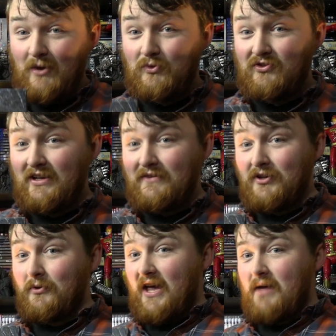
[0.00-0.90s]
it was
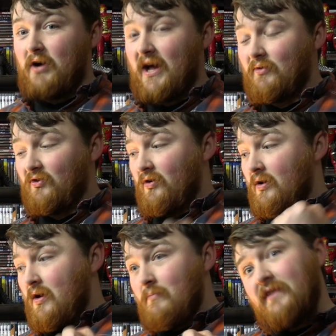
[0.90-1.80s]
delivered okay by Amazon.
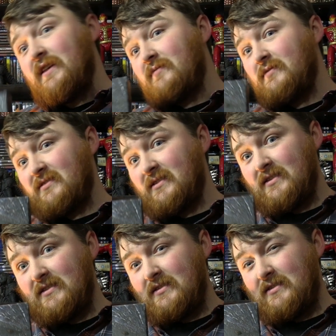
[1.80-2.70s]
But this was
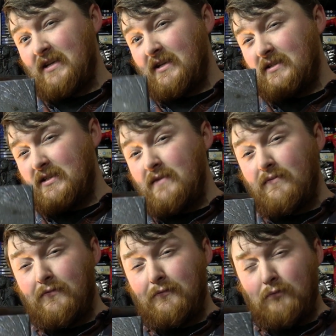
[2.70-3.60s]

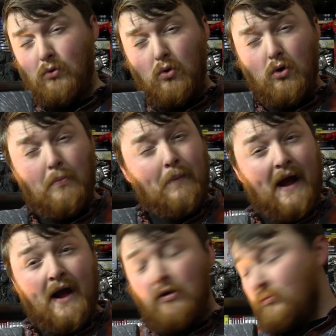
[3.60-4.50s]

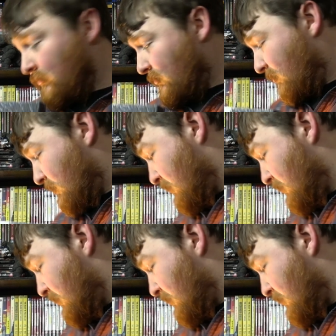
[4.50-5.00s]
£64?